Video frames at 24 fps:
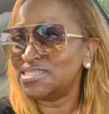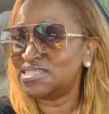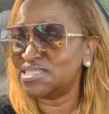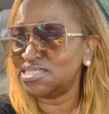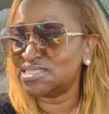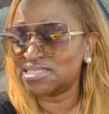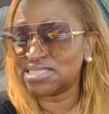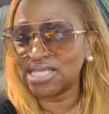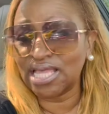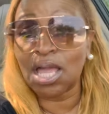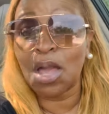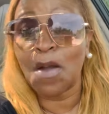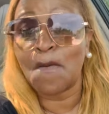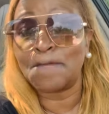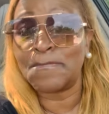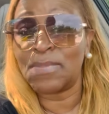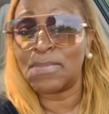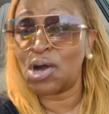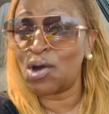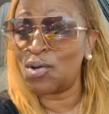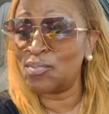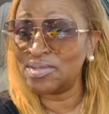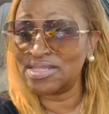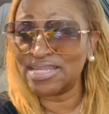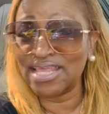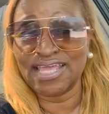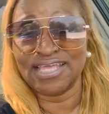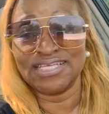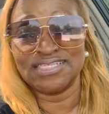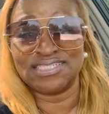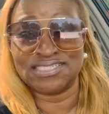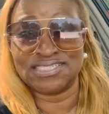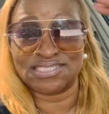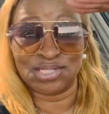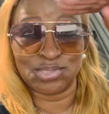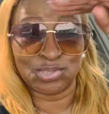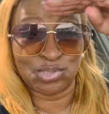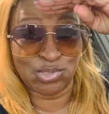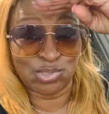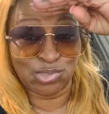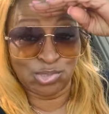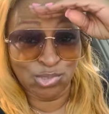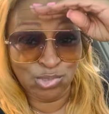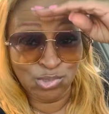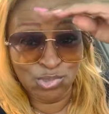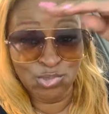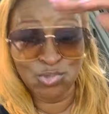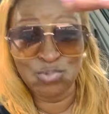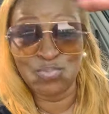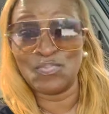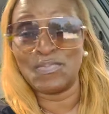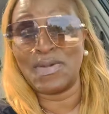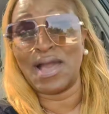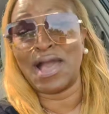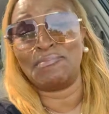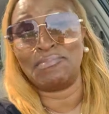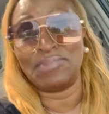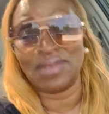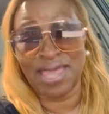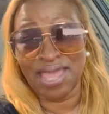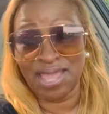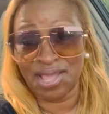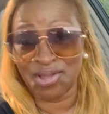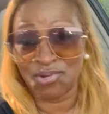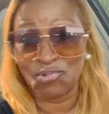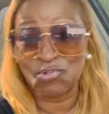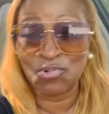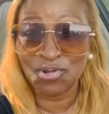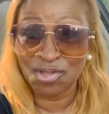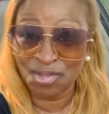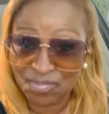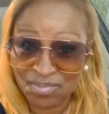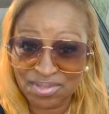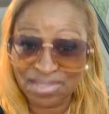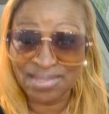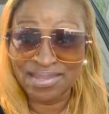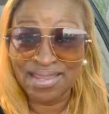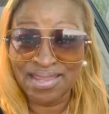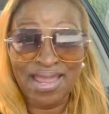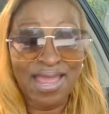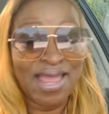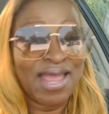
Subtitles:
just take a moment and salute my Black women,